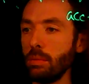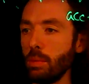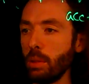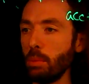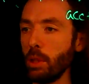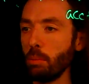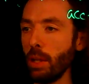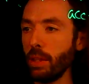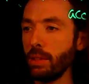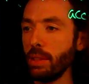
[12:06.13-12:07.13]
We can put the
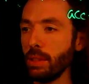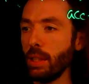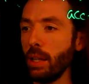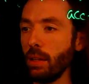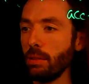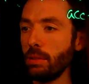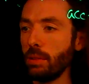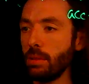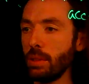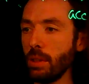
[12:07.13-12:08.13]
parentheses in there.
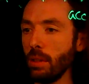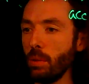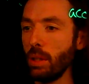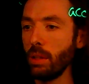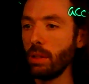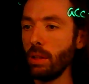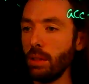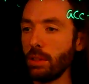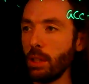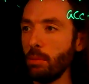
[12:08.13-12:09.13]
0, 1,
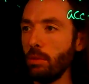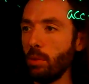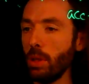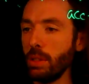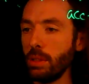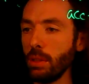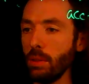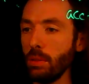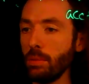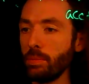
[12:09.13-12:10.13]
sum of 1,
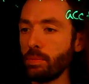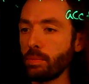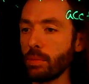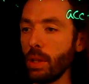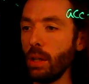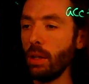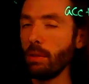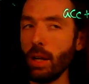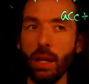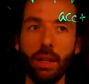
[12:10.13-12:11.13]
2.
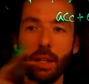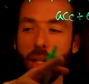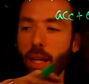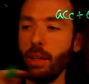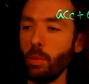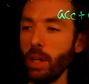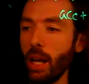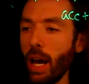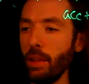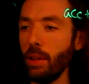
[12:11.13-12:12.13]
Right, and again, we
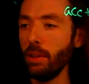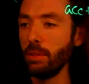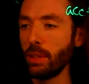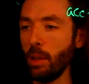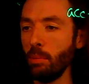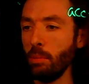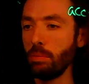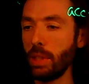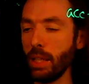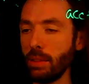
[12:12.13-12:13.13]
add the sum,
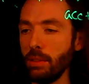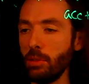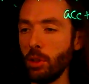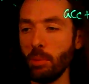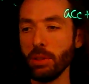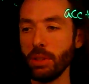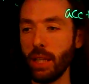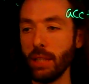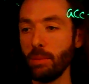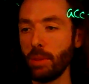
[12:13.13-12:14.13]
takes these two numbers and
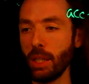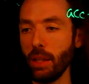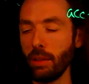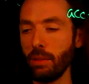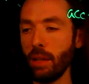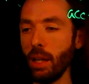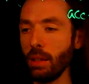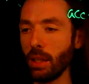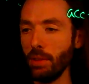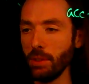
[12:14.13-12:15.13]
adds them together and
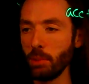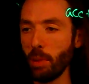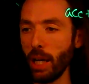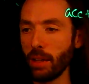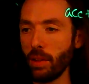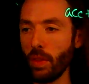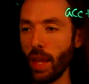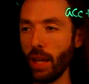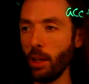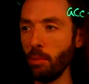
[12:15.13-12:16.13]
gives us back
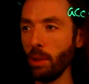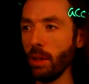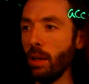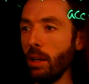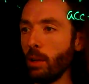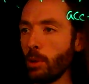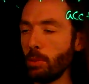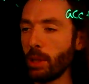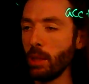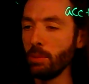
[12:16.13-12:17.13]
that number, which
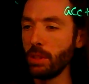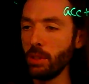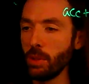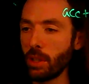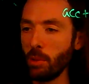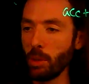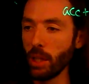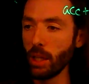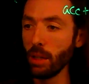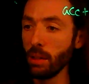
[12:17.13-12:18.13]
becomes the new
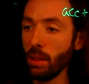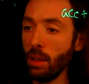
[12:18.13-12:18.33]
accumulator.